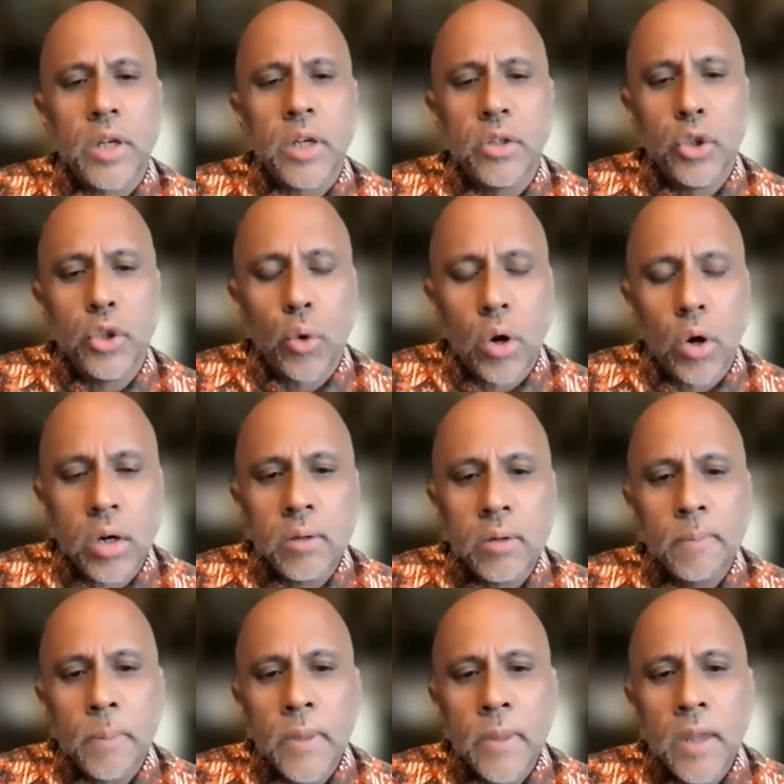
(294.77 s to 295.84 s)
in New York
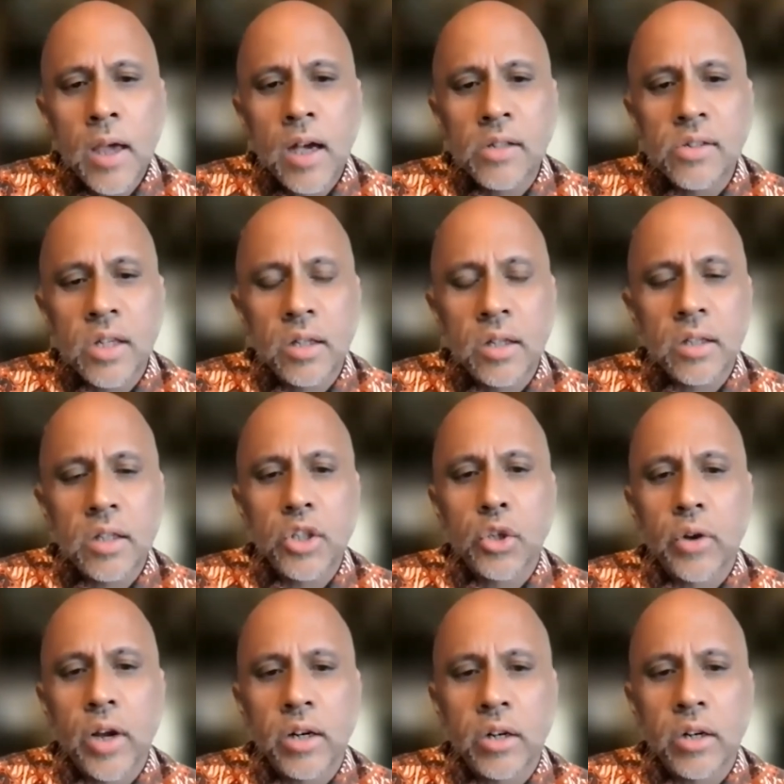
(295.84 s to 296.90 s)
as a
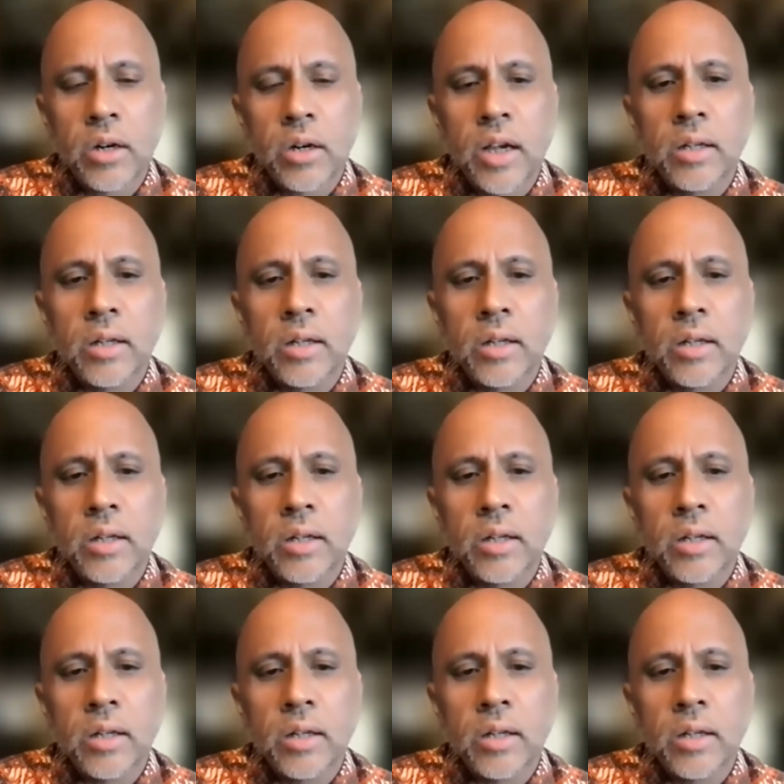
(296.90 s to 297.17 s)
curator.